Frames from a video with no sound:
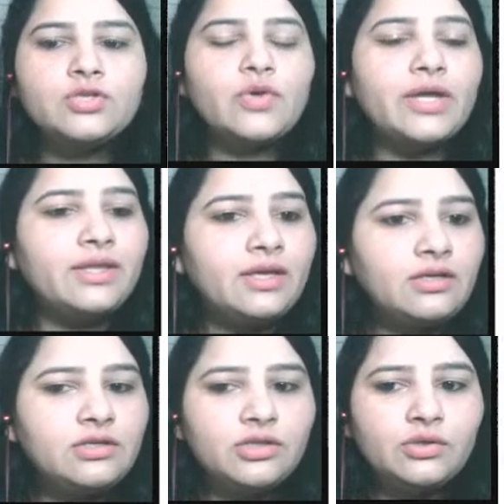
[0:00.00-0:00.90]
So I
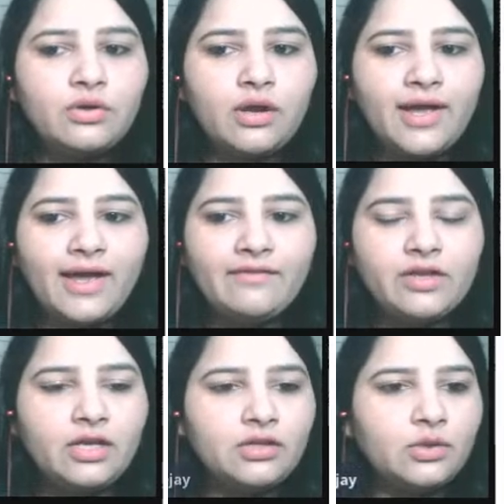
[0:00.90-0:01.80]
think you do not
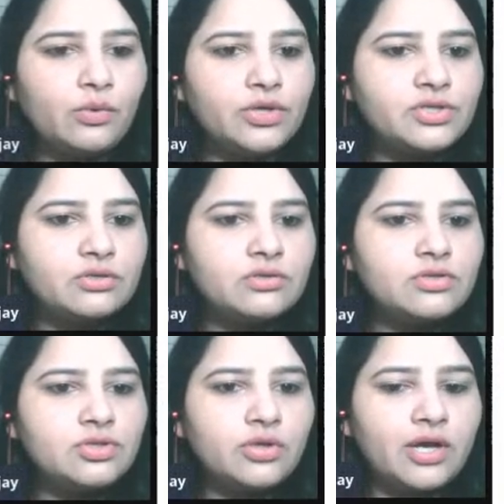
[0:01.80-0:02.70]
have any other
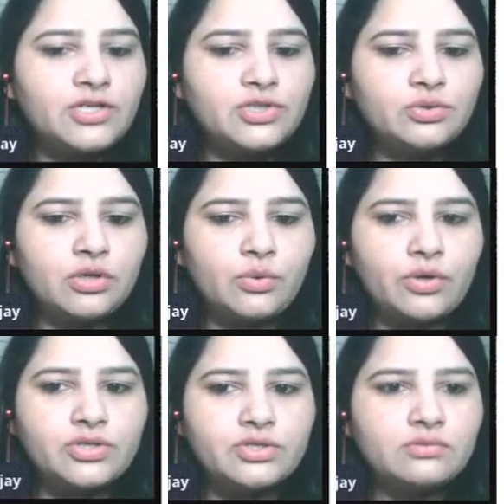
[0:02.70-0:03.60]
questions. Should I show the
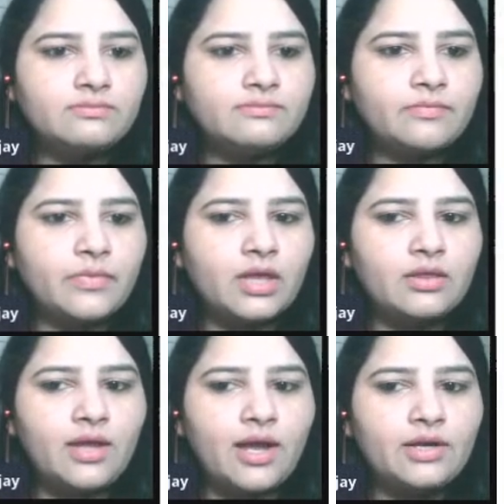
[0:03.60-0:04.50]
question
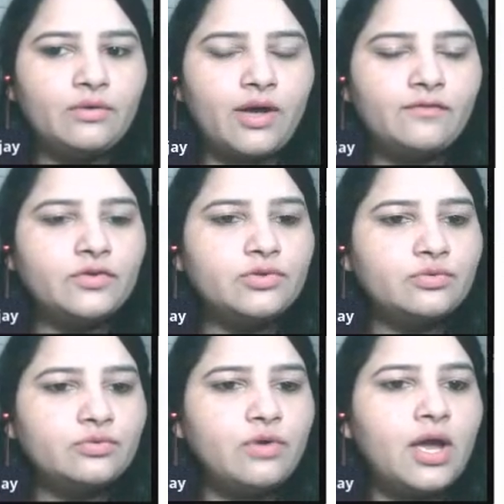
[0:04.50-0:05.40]
that you have to
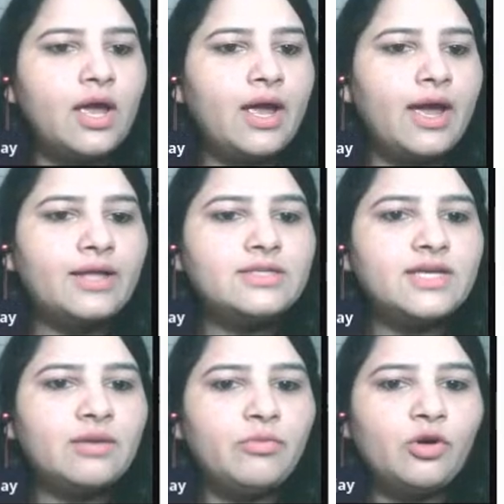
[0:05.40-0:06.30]
do
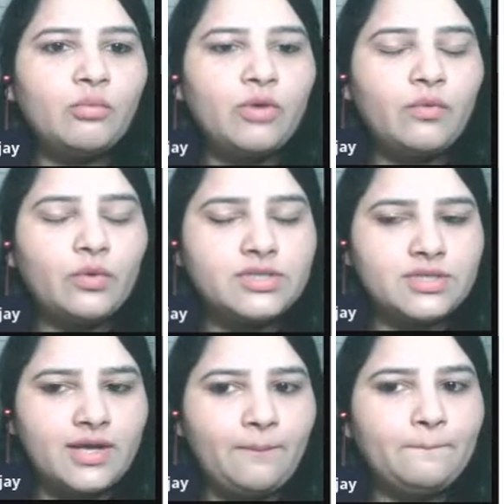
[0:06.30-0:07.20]
and send me on my
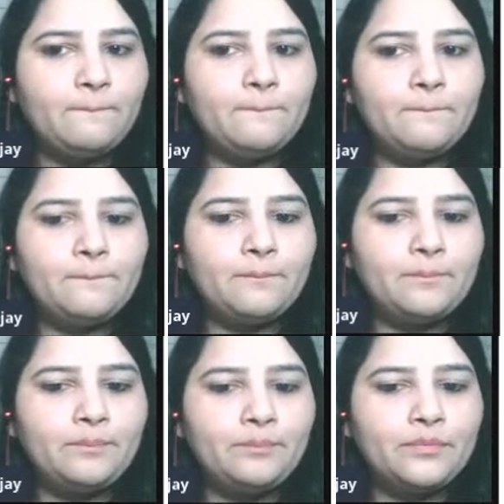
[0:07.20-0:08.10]
WhatsApp?
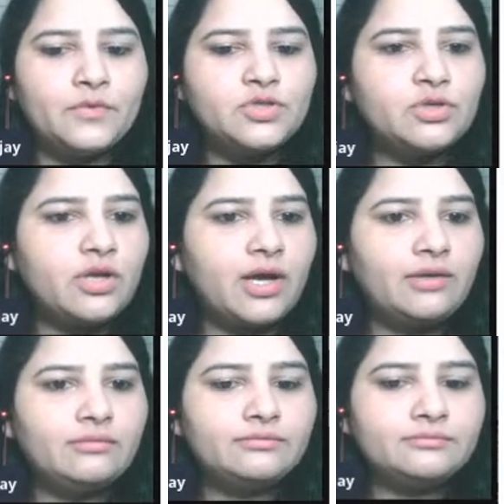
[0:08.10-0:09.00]
Should
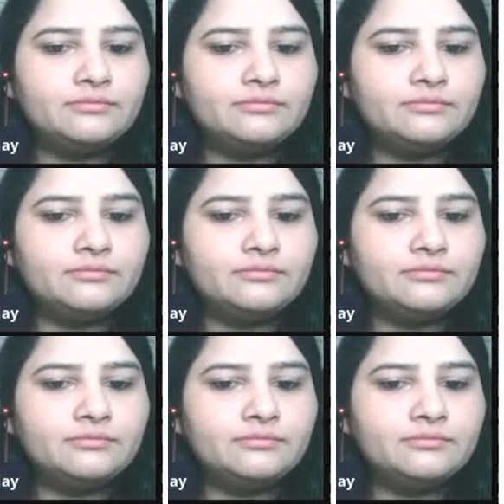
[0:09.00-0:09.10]
I?